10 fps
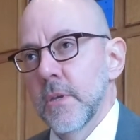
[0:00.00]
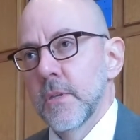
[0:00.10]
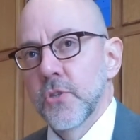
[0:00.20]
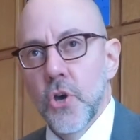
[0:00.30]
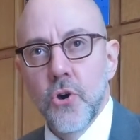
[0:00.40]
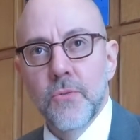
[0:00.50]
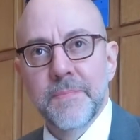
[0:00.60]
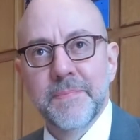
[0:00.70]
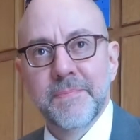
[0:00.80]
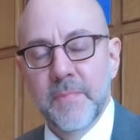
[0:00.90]

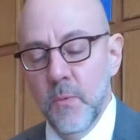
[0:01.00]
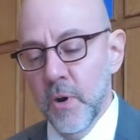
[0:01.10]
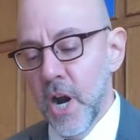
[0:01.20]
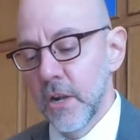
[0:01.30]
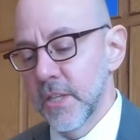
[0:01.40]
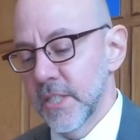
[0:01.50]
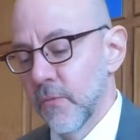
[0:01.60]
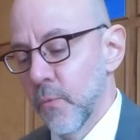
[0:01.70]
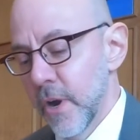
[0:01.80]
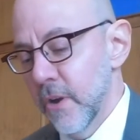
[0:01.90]
So, regardless of
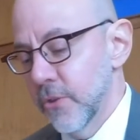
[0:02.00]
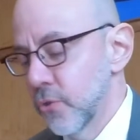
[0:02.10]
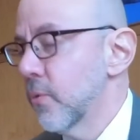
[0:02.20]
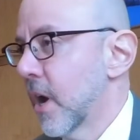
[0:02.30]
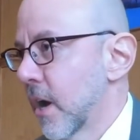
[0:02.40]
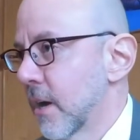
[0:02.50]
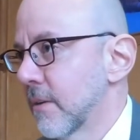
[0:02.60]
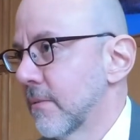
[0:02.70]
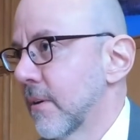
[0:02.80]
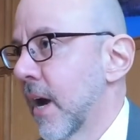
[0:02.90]
where you are
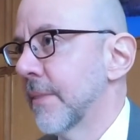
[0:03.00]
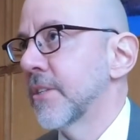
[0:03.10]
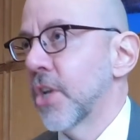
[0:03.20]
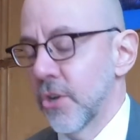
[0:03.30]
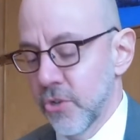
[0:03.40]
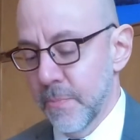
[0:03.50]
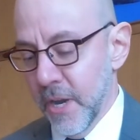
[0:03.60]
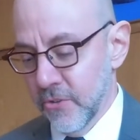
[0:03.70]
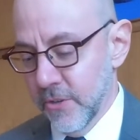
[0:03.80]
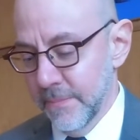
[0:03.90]
on the gender
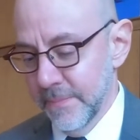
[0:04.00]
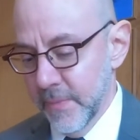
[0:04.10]
spectrum,